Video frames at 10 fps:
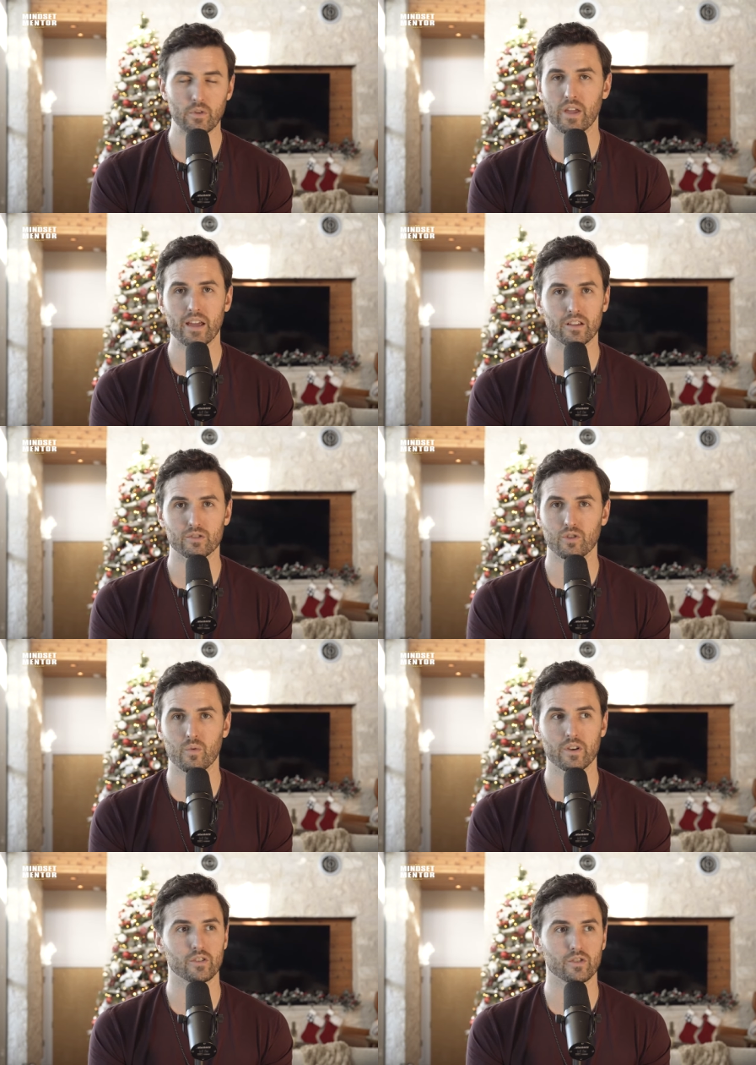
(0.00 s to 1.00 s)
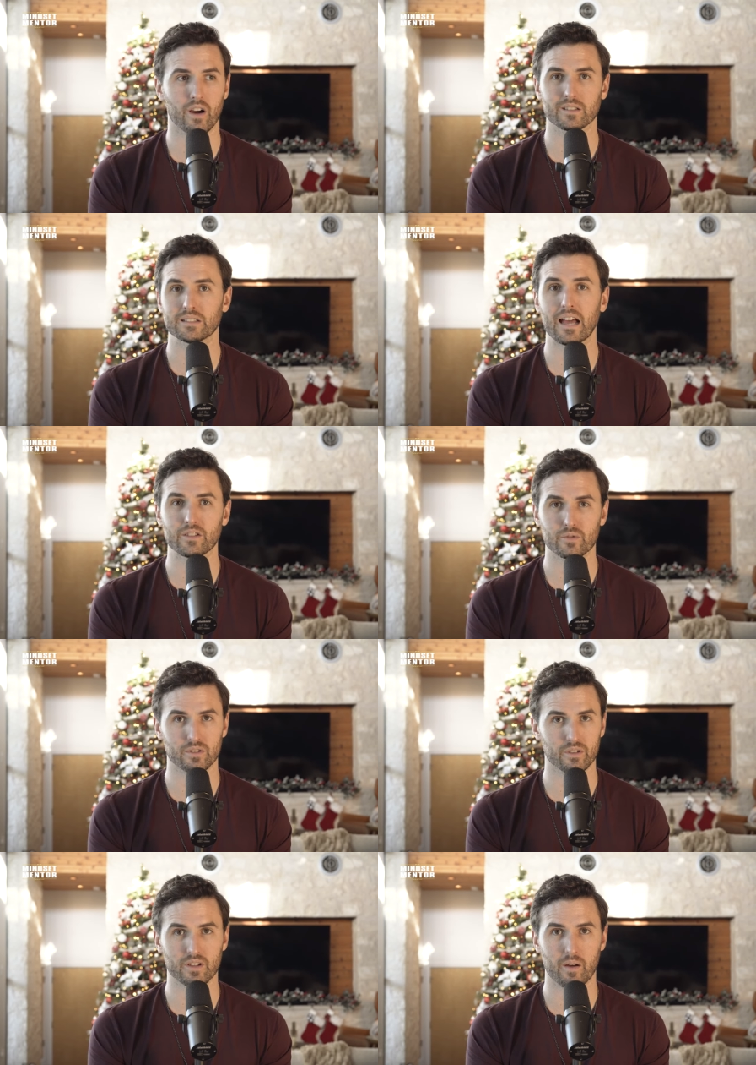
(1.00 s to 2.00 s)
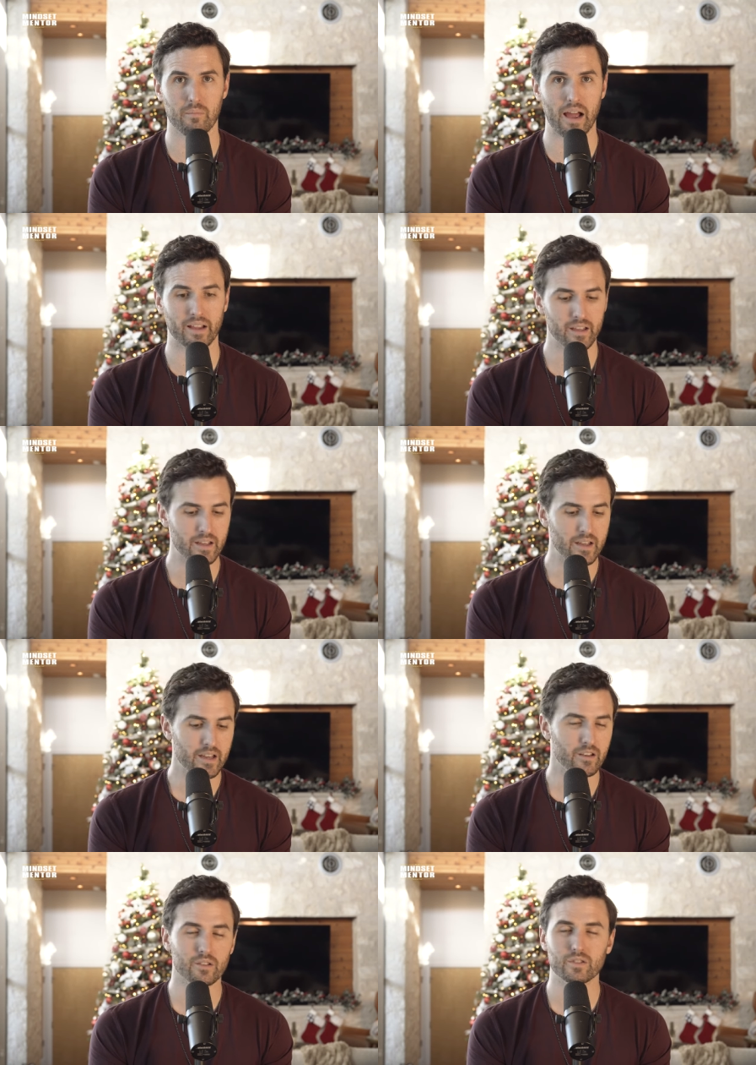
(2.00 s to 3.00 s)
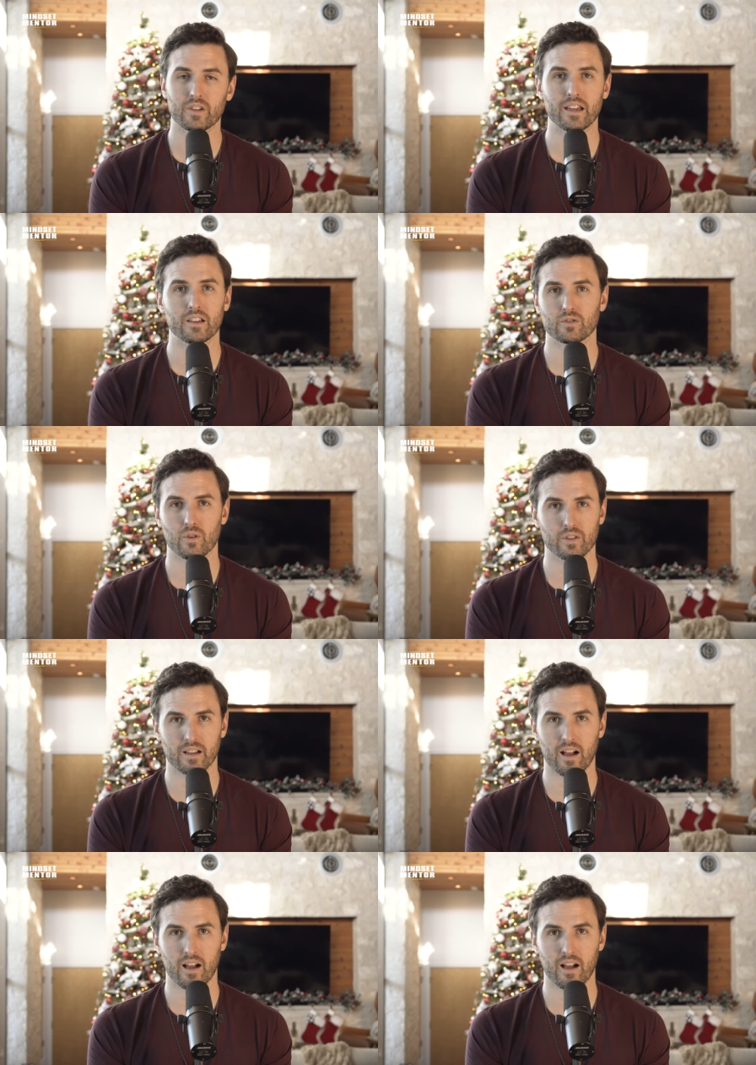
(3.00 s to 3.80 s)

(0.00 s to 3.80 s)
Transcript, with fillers: You can't control when your dog's test results come back. And you also can't control the